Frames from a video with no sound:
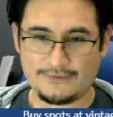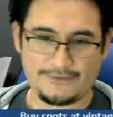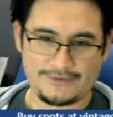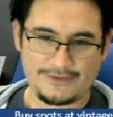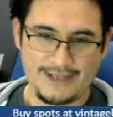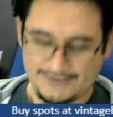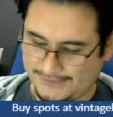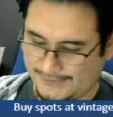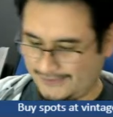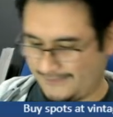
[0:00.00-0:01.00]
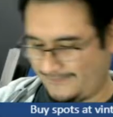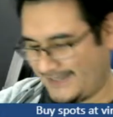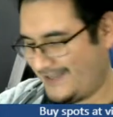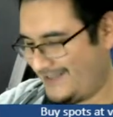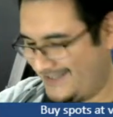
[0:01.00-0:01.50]
Thanks, Arturo.
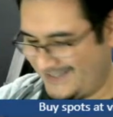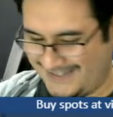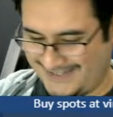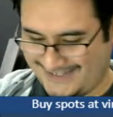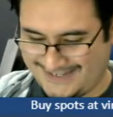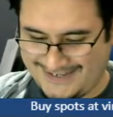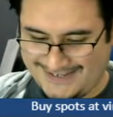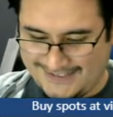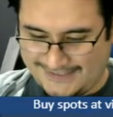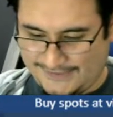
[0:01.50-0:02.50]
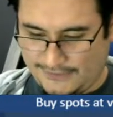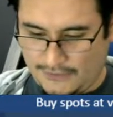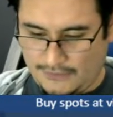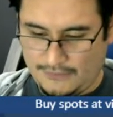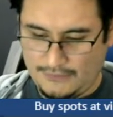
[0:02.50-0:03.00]

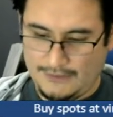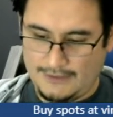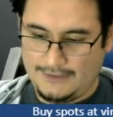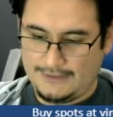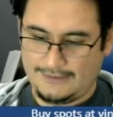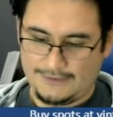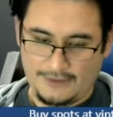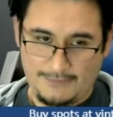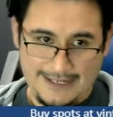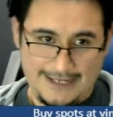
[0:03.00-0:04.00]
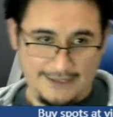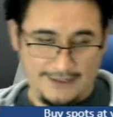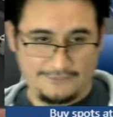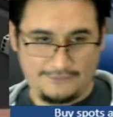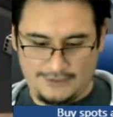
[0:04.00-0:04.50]
So these are my
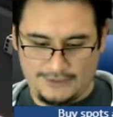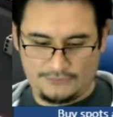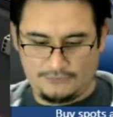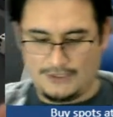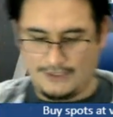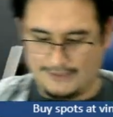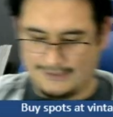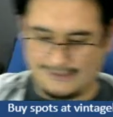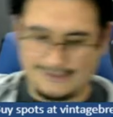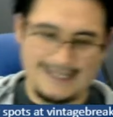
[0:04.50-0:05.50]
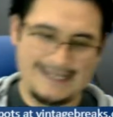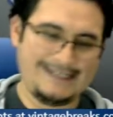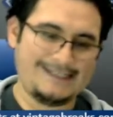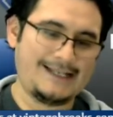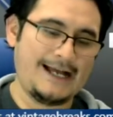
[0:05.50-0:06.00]
highlights for each one. This is the
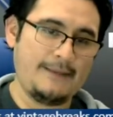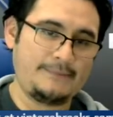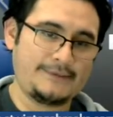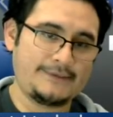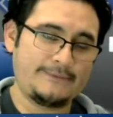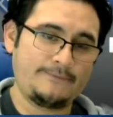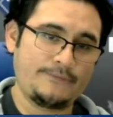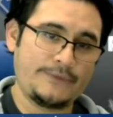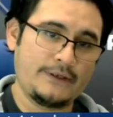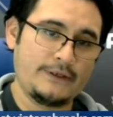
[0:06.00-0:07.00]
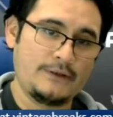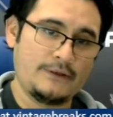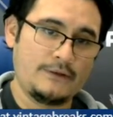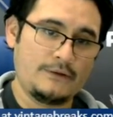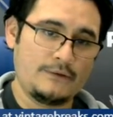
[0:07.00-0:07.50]
80 tops
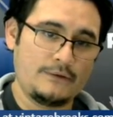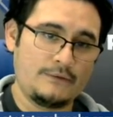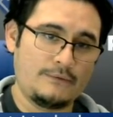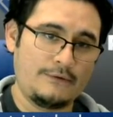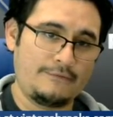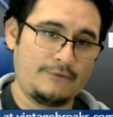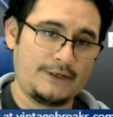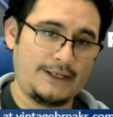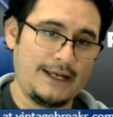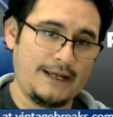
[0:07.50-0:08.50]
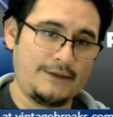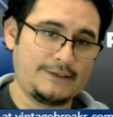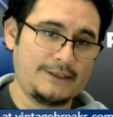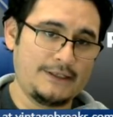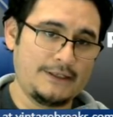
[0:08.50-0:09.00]
with Ricky
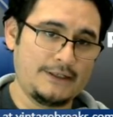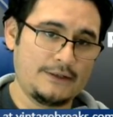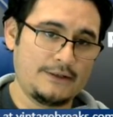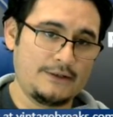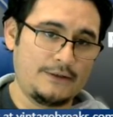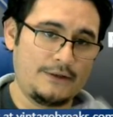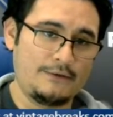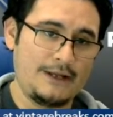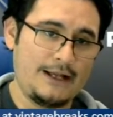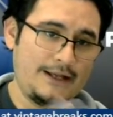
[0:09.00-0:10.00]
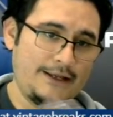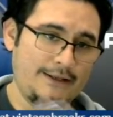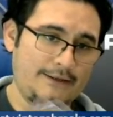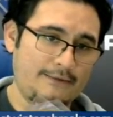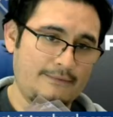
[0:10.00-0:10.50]
Henderson, Nolan
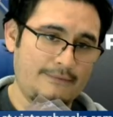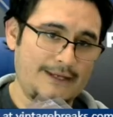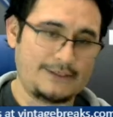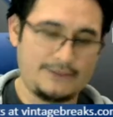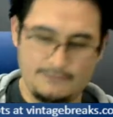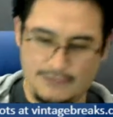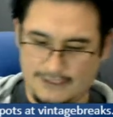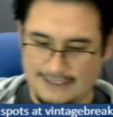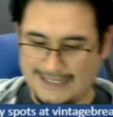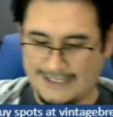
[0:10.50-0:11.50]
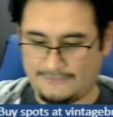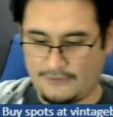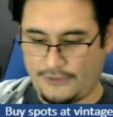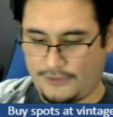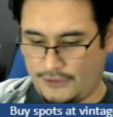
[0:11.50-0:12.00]
Ryan, Mike Schmidt. That is for
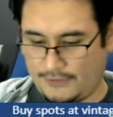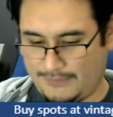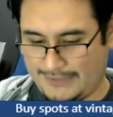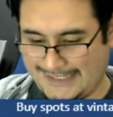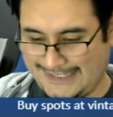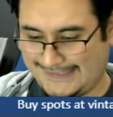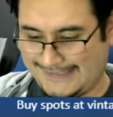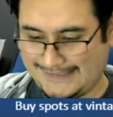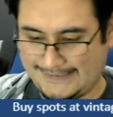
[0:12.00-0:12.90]
third place.